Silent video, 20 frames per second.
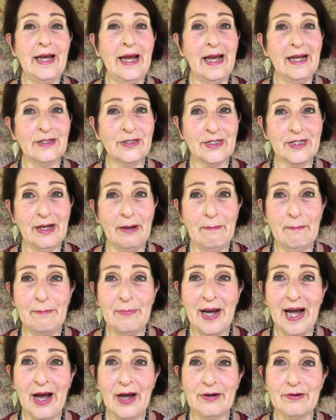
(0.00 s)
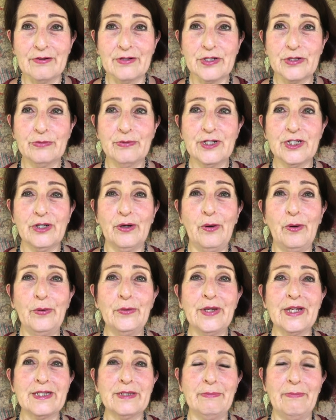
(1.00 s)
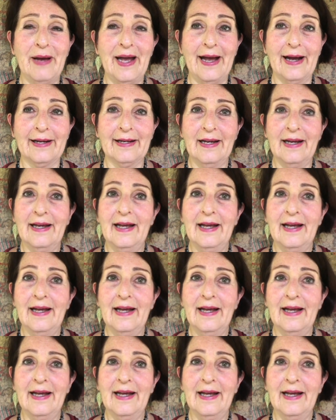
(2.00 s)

and some patterns which hold us back,